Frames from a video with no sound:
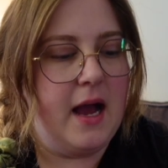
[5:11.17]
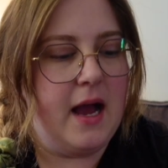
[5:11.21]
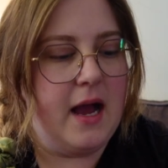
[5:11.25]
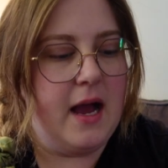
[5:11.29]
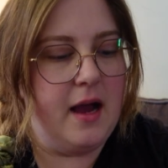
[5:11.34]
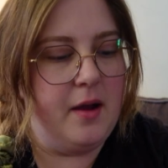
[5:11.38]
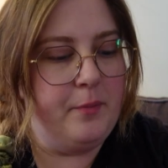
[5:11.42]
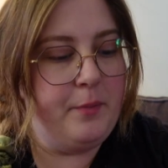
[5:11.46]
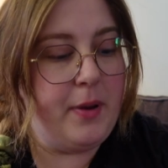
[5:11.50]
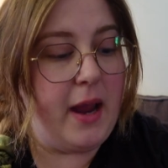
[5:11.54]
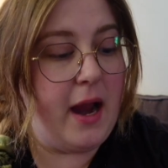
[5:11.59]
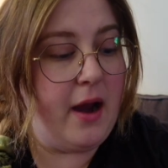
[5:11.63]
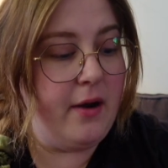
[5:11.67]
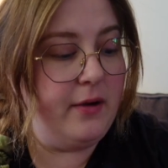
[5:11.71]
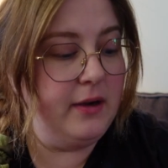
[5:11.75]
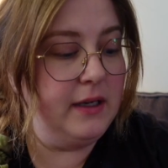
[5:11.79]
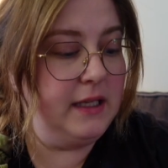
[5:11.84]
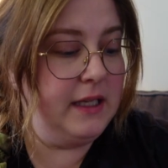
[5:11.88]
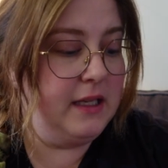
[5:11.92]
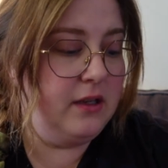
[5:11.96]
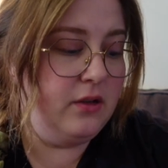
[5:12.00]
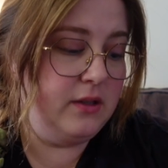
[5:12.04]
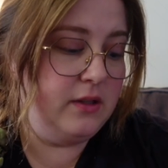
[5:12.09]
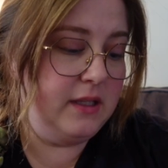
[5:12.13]
Uh,
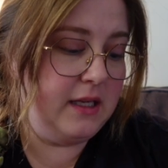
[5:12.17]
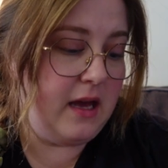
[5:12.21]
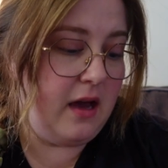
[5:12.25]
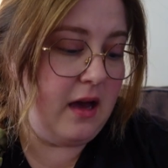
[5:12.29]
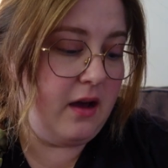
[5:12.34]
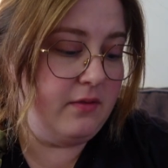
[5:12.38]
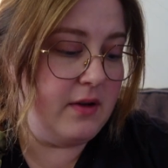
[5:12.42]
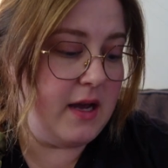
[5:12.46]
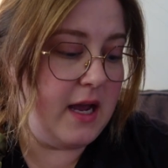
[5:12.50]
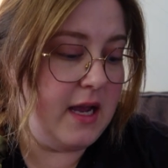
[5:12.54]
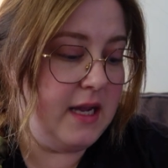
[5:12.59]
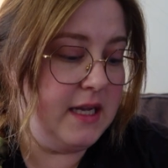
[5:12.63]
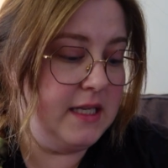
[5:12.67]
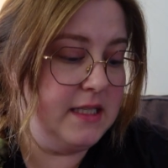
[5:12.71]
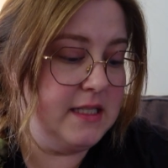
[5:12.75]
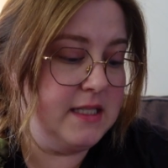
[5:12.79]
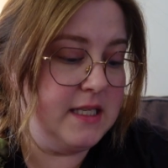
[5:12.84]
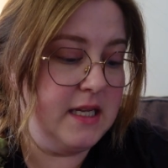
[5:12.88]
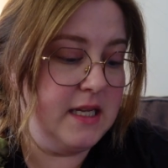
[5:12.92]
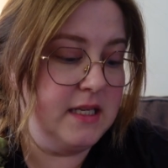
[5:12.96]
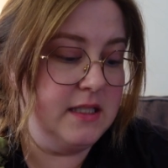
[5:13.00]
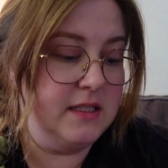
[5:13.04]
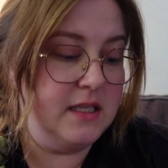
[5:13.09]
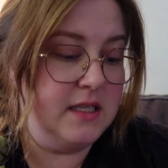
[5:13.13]
apparently on the cover it
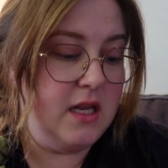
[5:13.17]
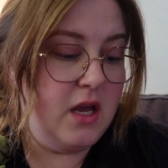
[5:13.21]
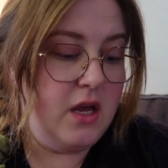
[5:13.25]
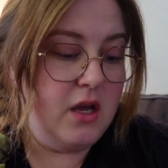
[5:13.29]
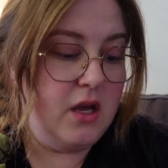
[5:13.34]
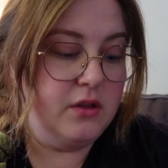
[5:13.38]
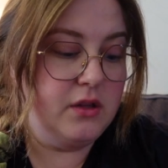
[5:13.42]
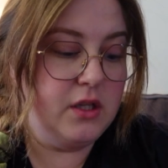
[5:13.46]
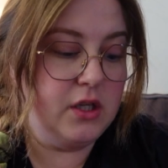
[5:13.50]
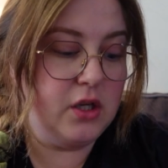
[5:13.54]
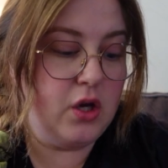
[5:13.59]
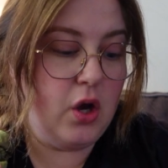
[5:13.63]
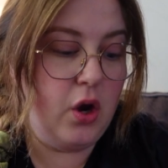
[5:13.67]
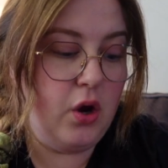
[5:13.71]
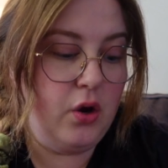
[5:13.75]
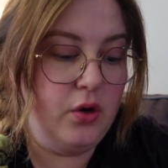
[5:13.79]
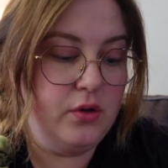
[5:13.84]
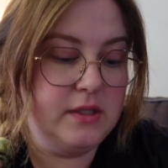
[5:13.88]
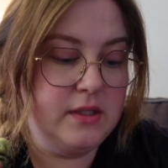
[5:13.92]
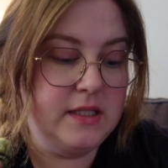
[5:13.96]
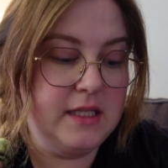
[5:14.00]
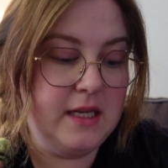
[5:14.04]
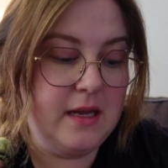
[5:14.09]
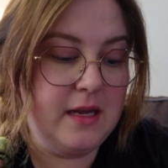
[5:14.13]
says the
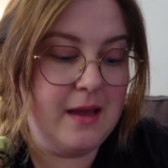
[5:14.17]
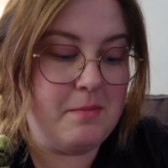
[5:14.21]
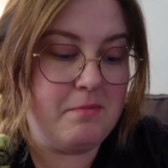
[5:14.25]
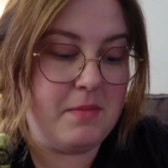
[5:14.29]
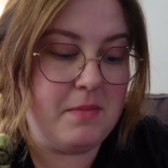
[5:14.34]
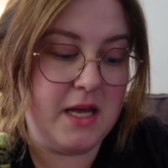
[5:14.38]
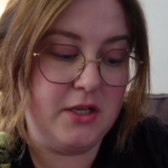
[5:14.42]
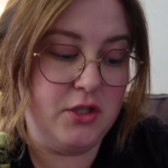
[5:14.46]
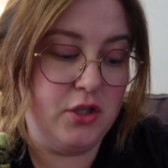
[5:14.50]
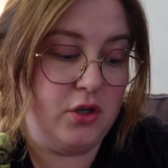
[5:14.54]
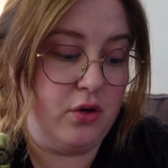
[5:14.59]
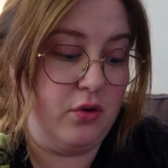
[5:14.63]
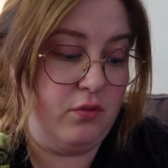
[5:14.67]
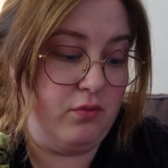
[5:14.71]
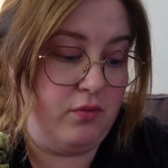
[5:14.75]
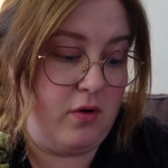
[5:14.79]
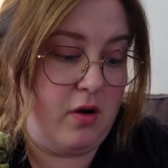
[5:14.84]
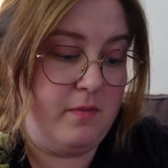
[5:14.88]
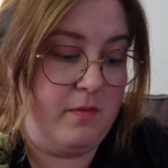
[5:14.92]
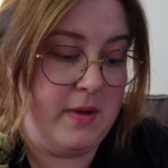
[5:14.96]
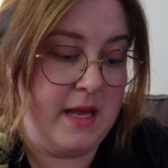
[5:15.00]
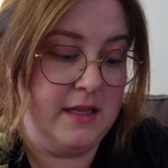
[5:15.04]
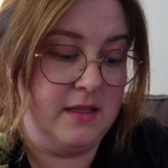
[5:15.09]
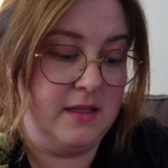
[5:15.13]
cozy magical
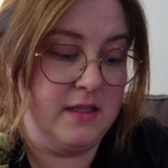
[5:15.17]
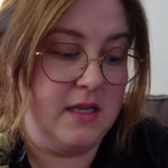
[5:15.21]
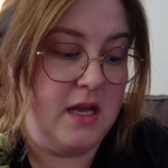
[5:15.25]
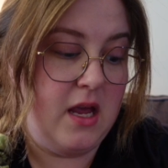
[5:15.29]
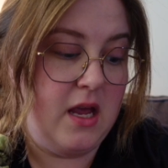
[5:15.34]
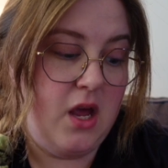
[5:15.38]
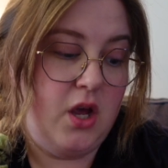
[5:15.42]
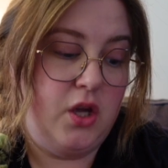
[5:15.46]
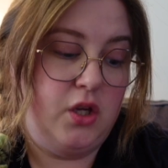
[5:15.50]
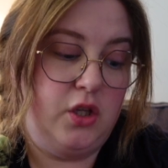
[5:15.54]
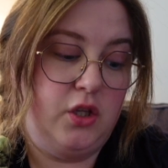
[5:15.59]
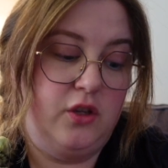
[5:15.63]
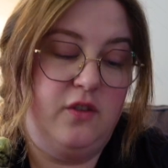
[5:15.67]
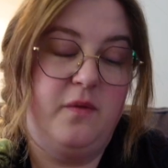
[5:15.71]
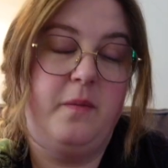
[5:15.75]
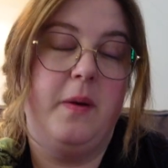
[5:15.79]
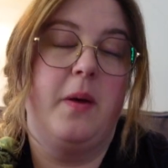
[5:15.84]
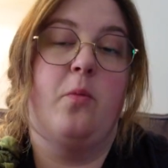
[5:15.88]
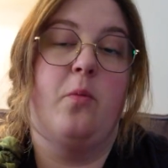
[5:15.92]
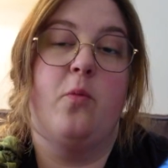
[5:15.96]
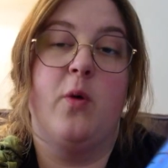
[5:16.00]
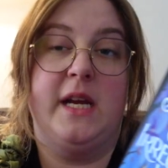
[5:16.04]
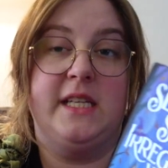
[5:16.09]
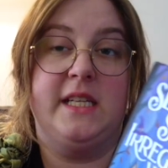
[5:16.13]
romance you've
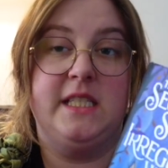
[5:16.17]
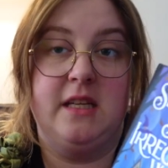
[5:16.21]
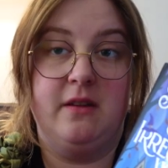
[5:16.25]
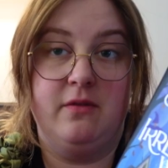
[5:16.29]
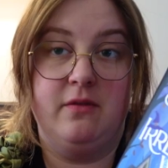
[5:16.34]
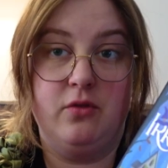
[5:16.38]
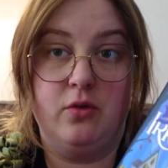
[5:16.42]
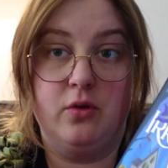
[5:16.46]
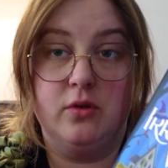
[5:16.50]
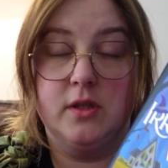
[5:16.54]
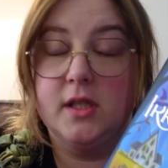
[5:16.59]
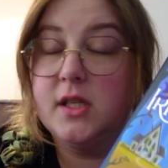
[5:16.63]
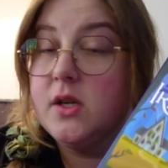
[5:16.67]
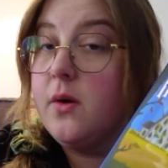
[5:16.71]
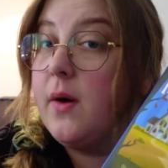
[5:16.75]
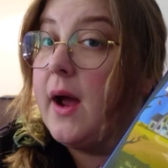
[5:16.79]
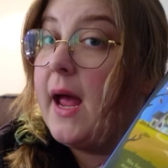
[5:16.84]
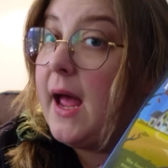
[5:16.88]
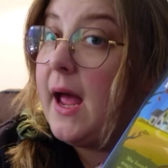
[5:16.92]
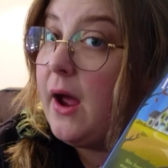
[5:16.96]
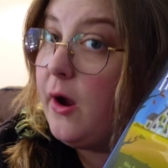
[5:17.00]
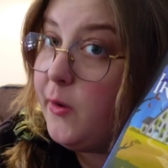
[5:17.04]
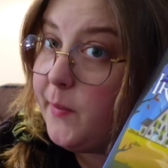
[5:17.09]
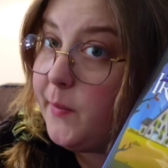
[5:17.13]
been waiting for. So I
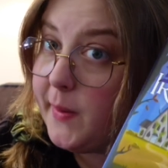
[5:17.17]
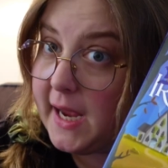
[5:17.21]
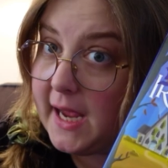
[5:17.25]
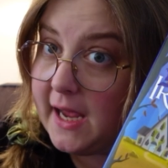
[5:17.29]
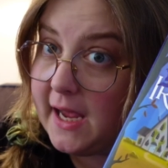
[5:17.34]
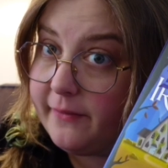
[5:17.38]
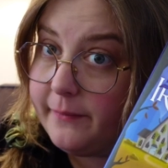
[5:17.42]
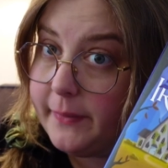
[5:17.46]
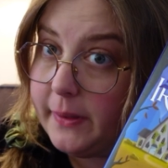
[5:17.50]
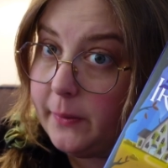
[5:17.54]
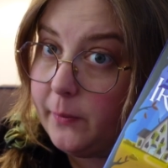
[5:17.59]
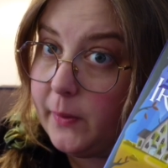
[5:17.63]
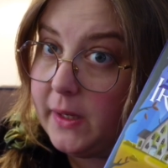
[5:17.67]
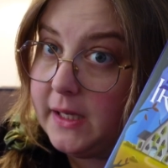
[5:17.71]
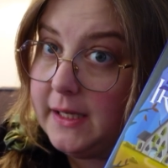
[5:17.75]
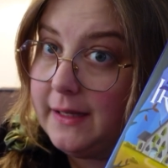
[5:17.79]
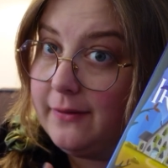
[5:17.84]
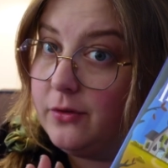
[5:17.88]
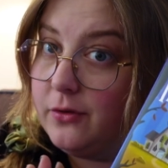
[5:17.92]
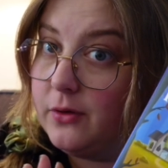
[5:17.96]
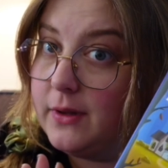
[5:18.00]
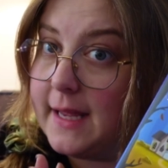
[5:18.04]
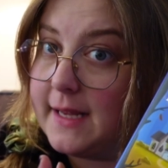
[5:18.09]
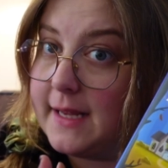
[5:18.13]
hope I have been waiting
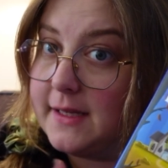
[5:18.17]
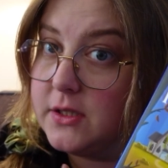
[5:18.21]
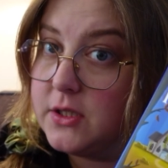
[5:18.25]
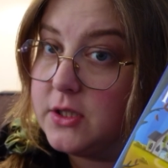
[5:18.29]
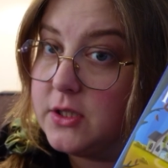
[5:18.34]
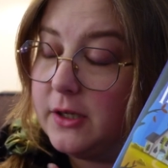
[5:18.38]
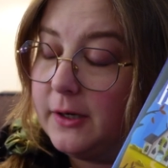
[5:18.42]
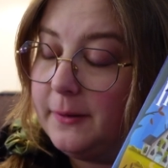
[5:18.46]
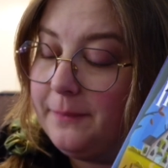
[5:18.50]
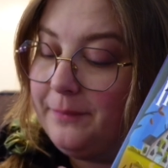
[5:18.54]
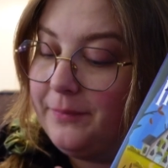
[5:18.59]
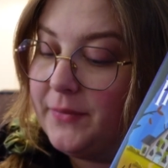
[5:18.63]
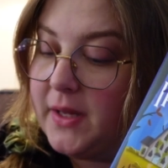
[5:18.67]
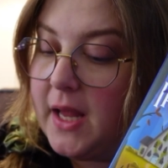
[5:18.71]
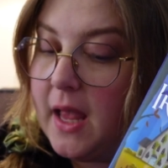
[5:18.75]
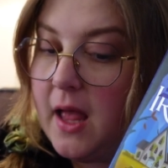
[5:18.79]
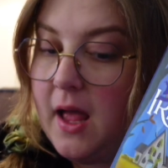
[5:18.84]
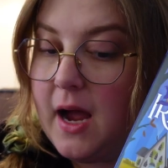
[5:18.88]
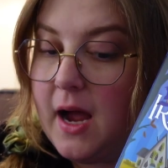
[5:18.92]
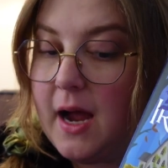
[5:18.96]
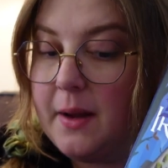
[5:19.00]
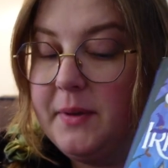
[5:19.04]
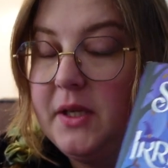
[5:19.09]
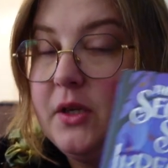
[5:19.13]
for that. So I'm
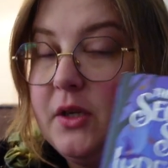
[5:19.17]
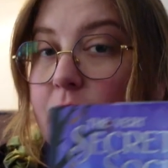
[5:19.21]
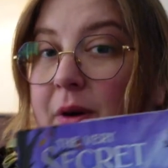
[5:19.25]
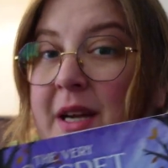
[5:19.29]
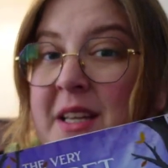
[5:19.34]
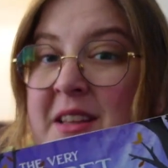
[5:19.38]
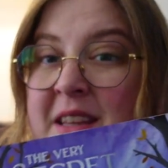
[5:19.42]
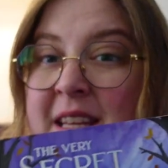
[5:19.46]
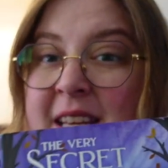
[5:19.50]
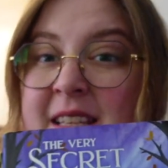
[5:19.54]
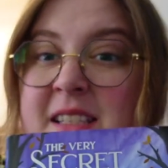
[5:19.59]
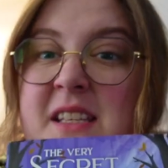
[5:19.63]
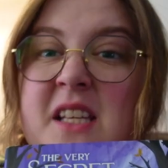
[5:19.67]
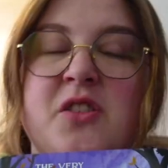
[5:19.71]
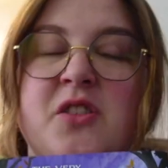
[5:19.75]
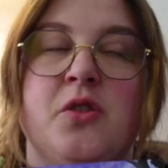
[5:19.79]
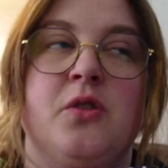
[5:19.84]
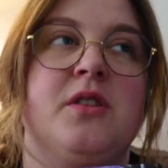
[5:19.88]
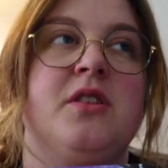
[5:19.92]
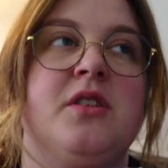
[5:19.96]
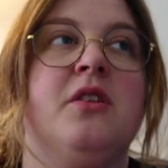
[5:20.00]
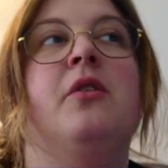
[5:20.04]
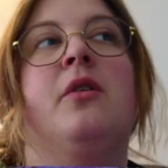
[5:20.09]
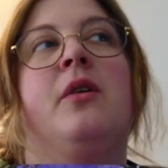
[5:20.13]
going to read this. It's
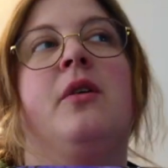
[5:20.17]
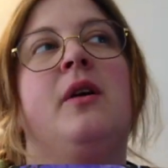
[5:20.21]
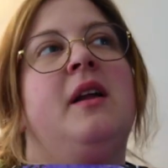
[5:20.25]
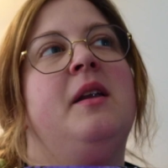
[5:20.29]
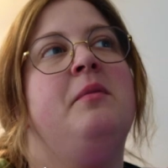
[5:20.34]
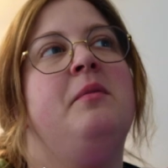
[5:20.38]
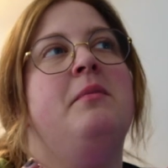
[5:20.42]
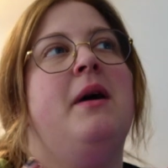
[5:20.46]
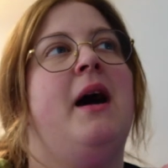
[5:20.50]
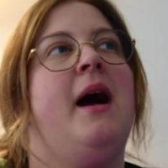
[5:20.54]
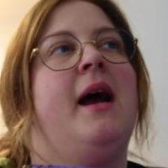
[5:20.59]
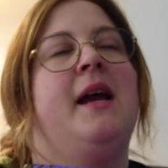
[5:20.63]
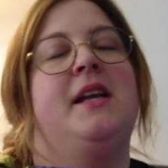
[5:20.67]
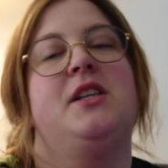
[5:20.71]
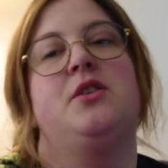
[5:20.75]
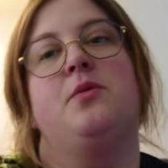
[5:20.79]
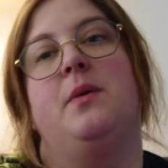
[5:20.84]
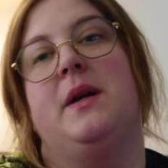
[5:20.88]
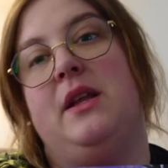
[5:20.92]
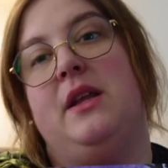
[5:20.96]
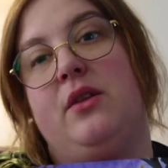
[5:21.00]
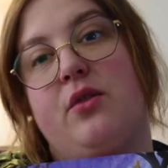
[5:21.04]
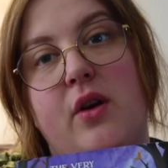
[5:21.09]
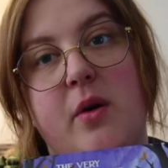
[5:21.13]
also on my
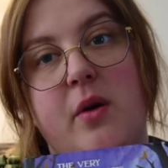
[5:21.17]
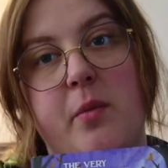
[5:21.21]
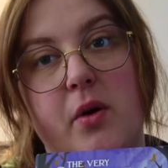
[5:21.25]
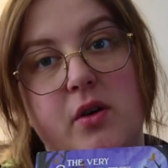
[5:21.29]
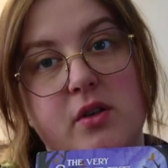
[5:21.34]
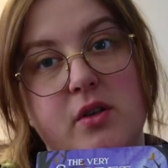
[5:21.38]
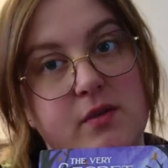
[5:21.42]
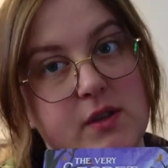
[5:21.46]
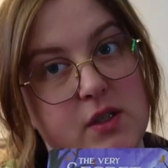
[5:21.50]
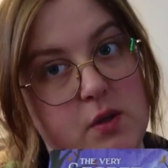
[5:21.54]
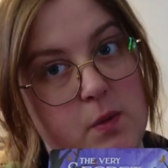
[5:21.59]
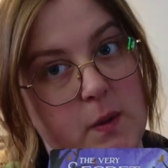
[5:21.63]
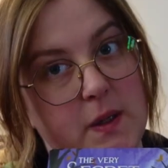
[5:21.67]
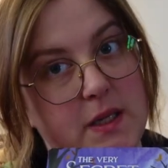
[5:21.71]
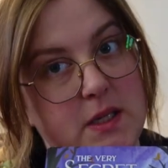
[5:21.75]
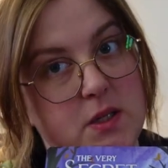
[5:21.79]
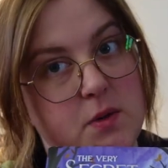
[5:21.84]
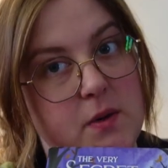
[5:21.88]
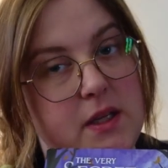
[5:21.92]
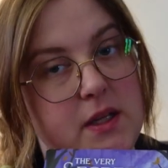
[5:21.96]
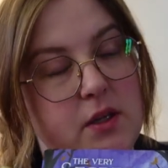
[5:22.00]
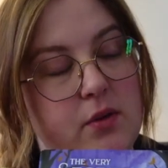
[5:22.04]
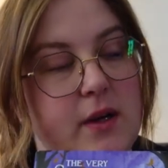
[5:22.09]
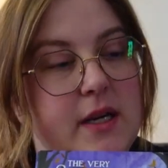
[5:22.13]
23 books for
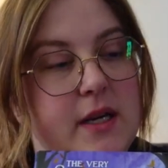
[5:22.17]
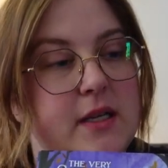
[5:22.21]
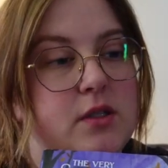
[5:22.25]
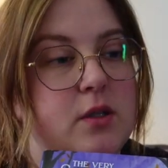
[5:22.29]
2023.